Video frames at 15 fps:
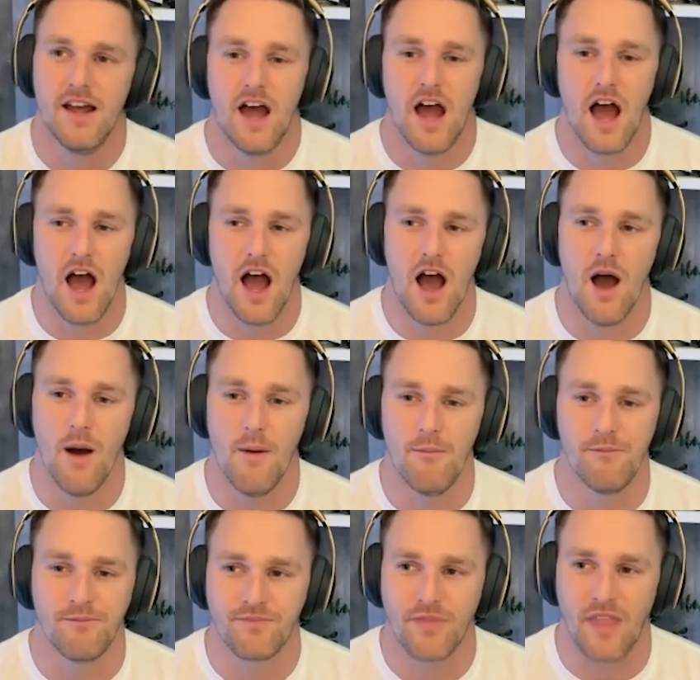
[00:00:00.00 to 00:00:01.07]
Yeah.
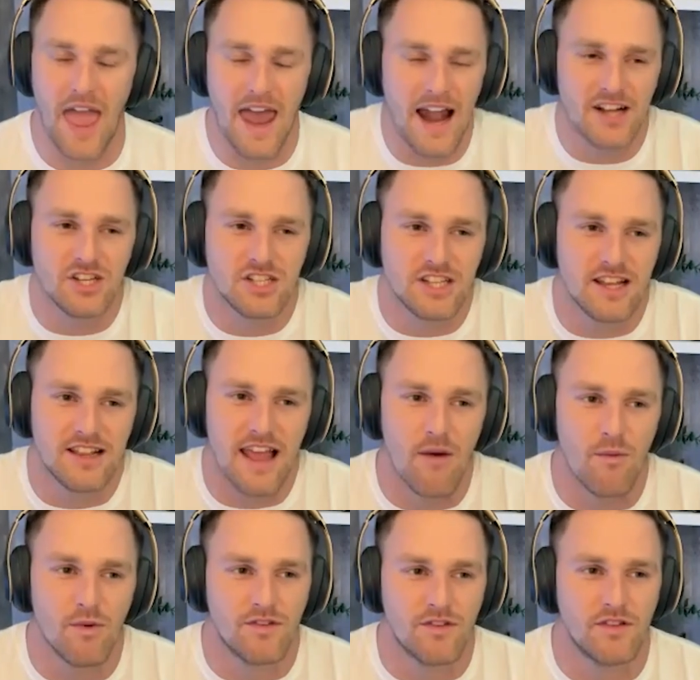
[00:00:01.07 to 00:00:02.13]
Um, and I just think
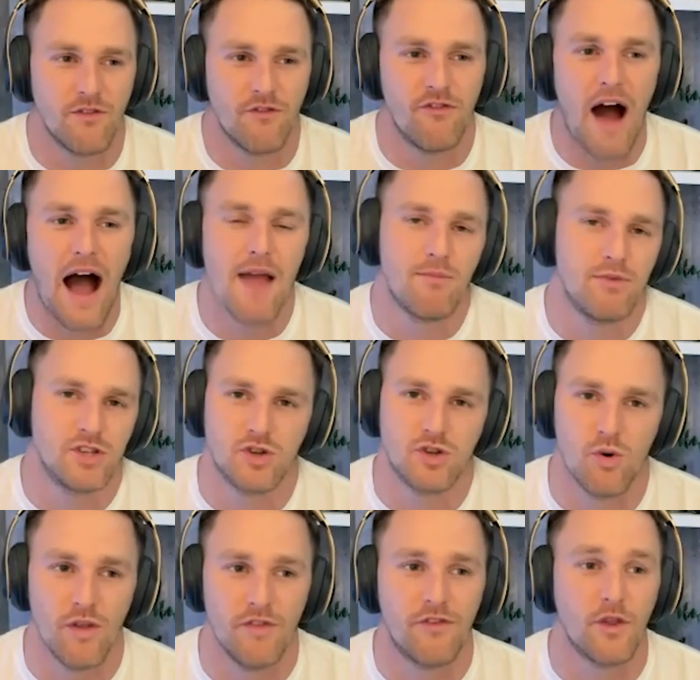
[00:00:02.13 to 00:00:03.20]
that was the vibe was
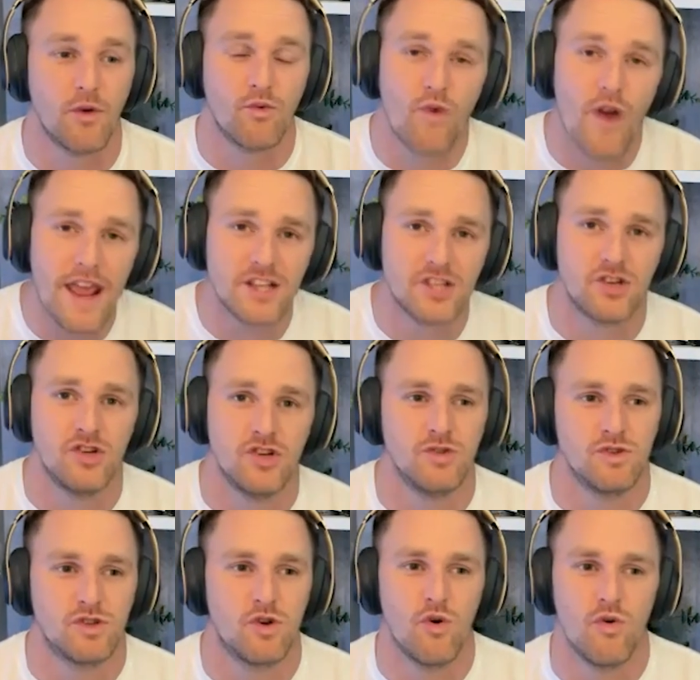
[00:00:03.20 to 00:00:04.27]
cool, and for the racers, it
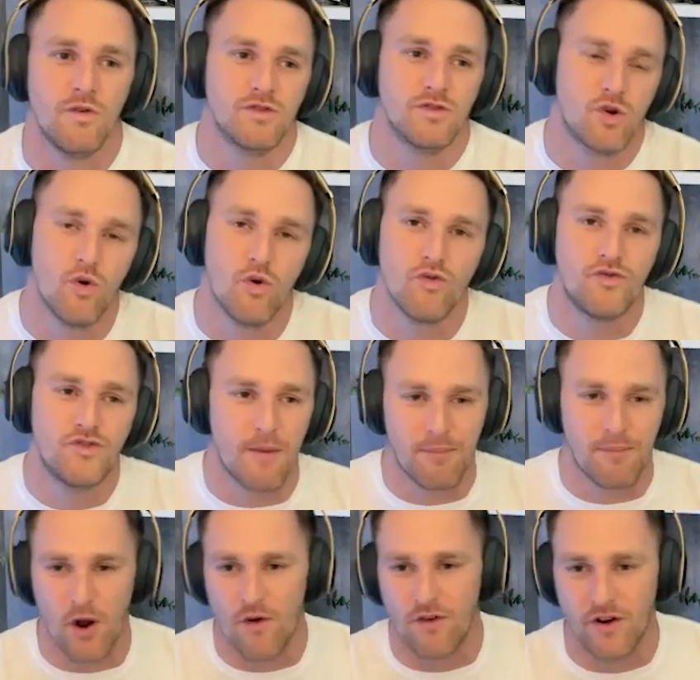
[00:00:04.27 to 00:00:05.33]
was cool. It was cool
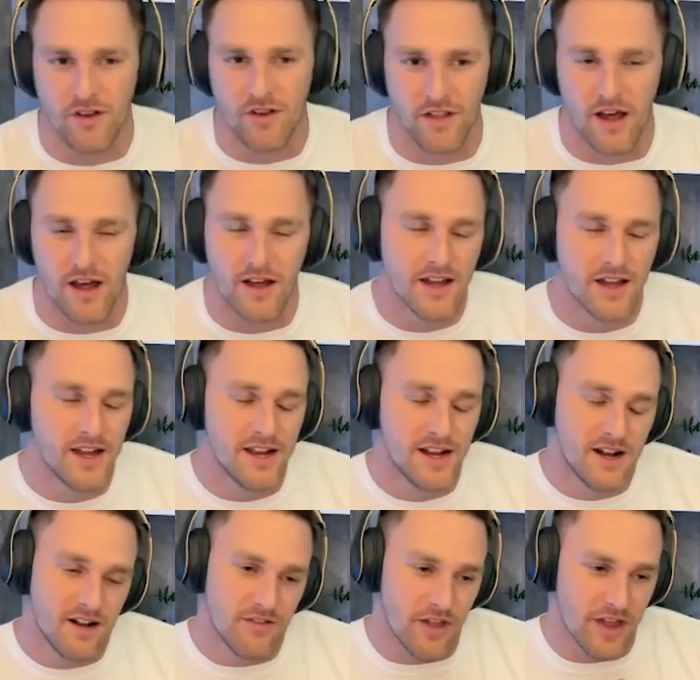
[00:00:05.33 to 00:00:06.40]
jumping over to the
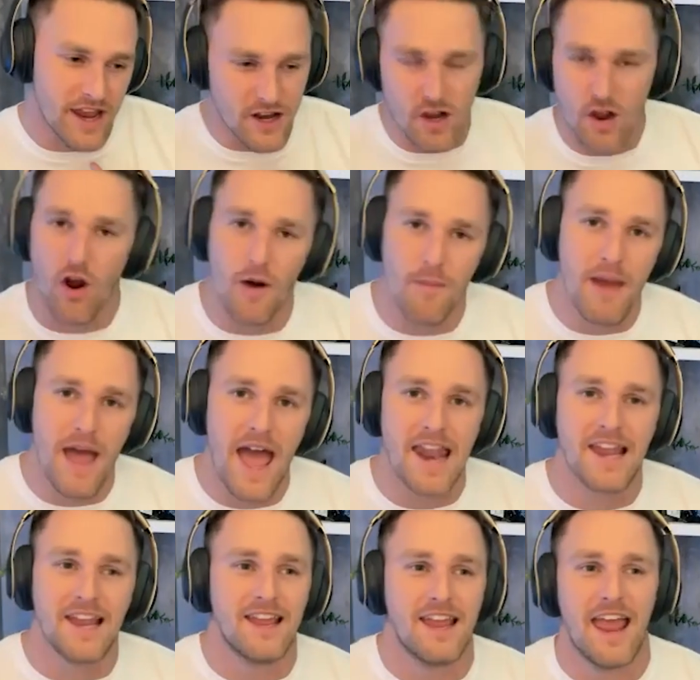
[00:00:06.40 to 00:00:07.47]
the IndyCar
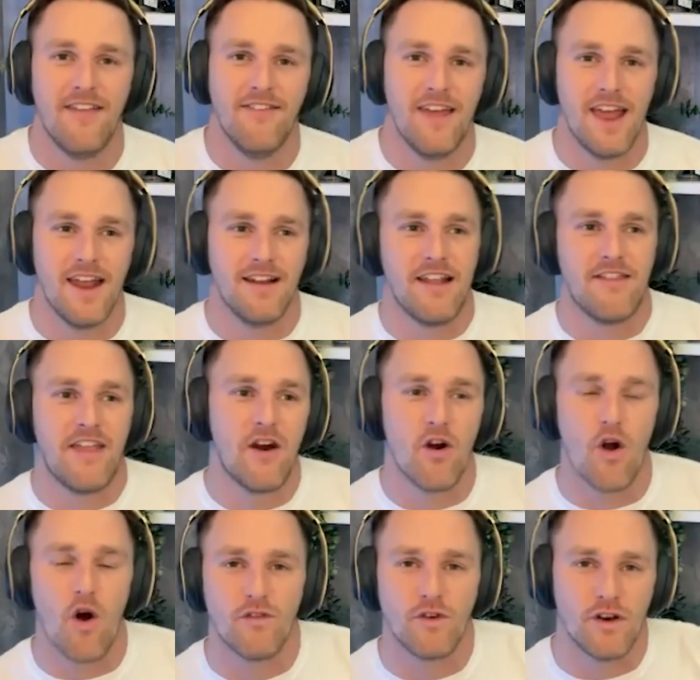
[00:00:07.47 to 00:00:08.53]
paddock, and then they're
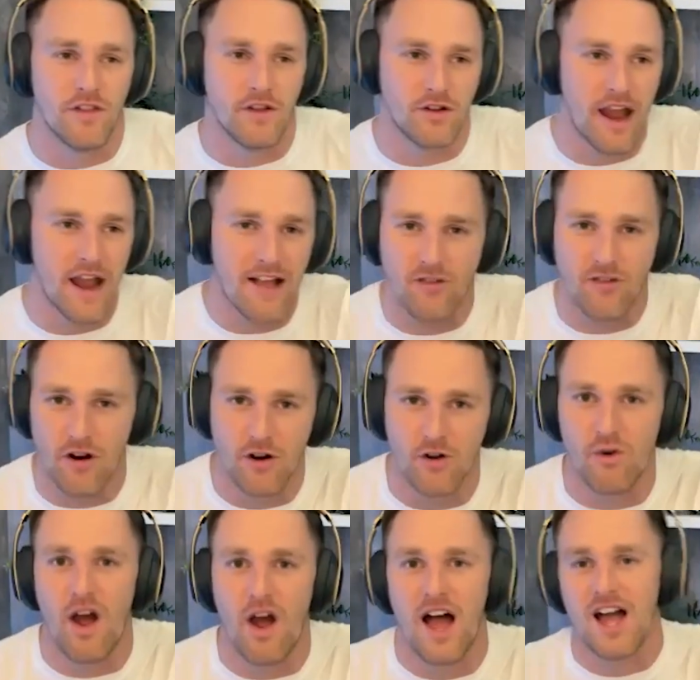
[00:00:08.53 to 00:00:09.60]
over in the NASCAR
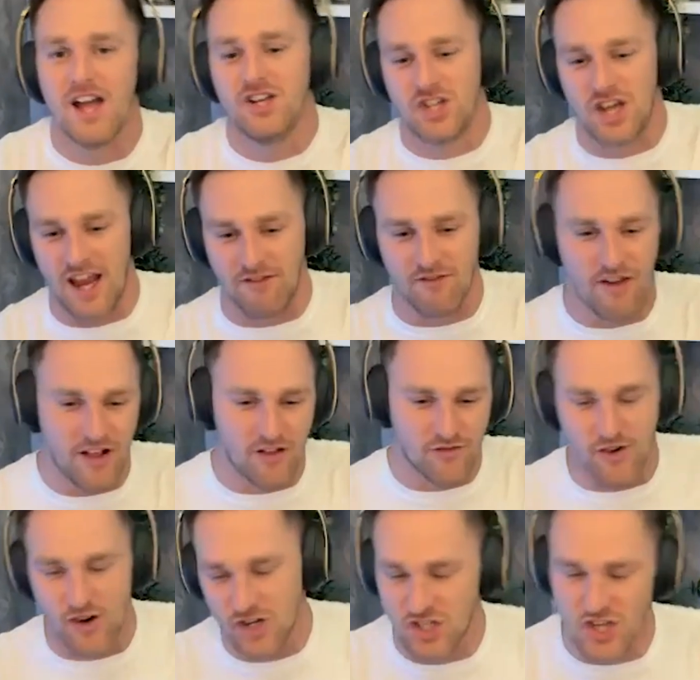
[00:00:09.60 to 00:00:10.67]
garage, and vice
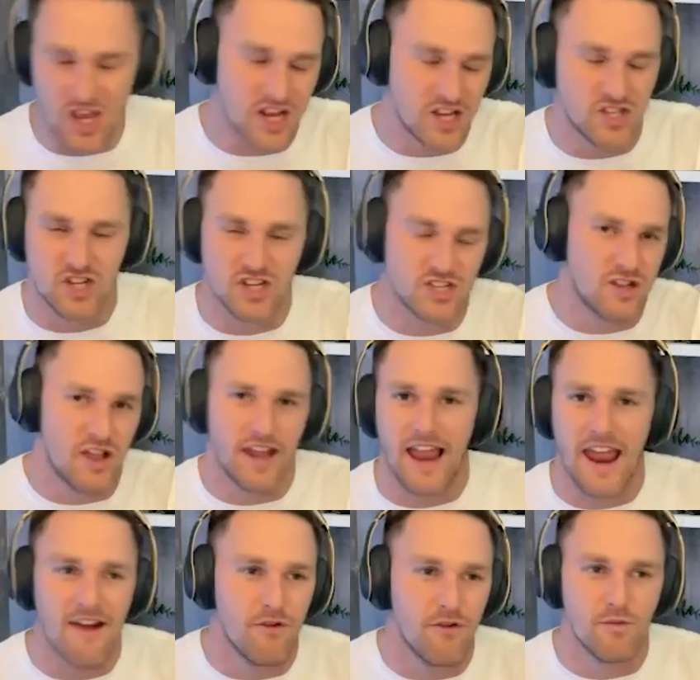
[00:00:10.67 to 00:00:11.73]
versa. And it just like
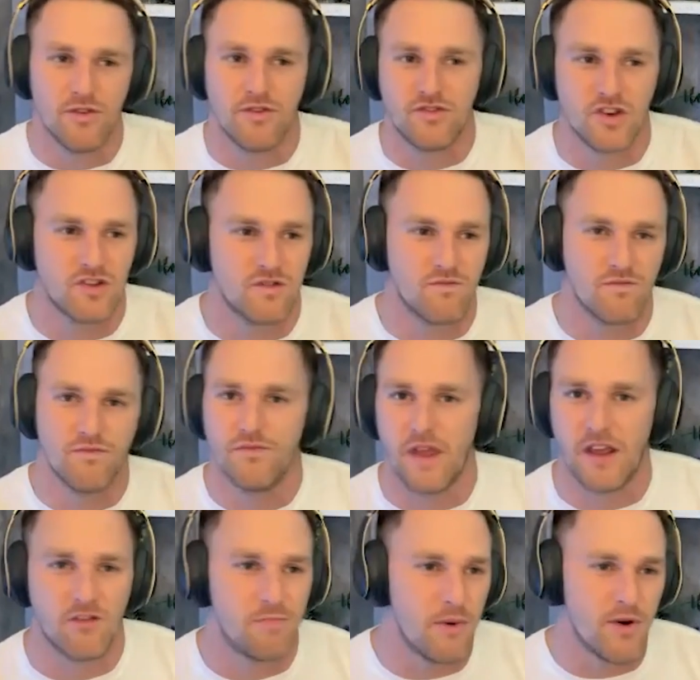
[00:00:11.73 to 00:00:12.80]
everyone was just
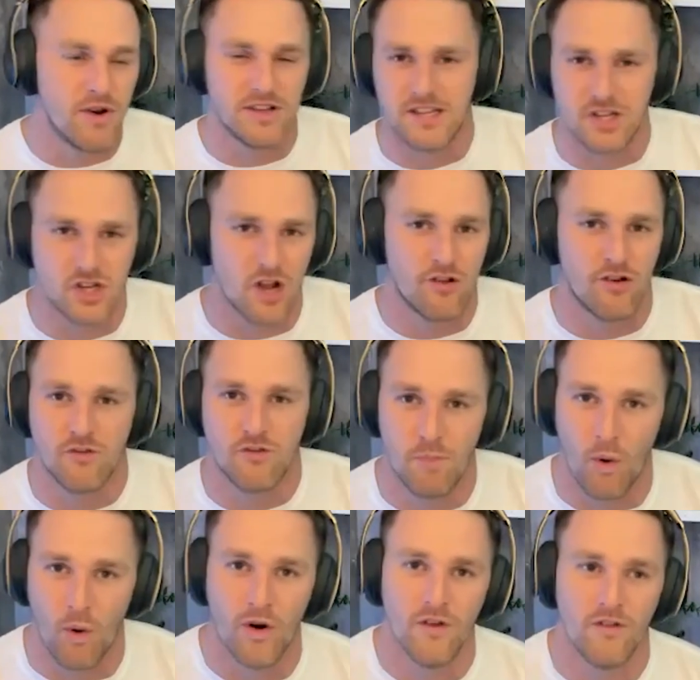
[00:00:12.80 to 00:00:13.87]
experiencing each other's
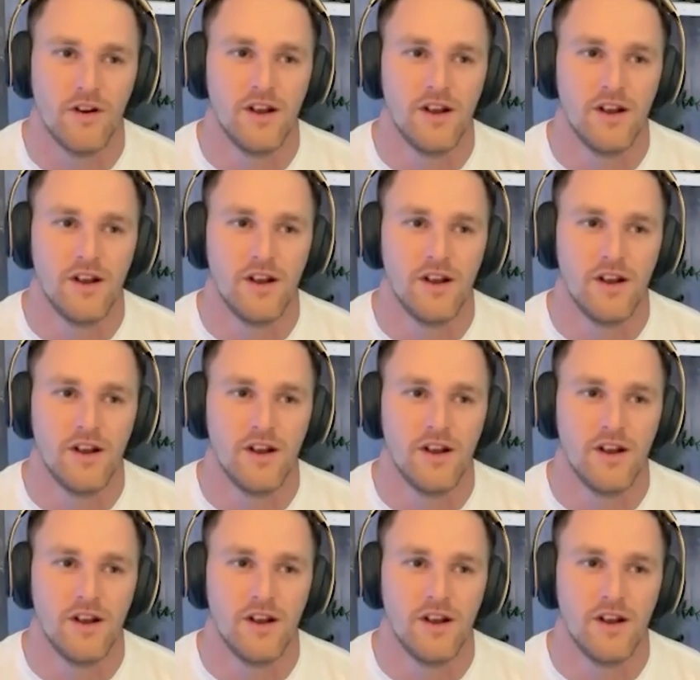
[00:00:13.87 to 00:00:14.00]
sport.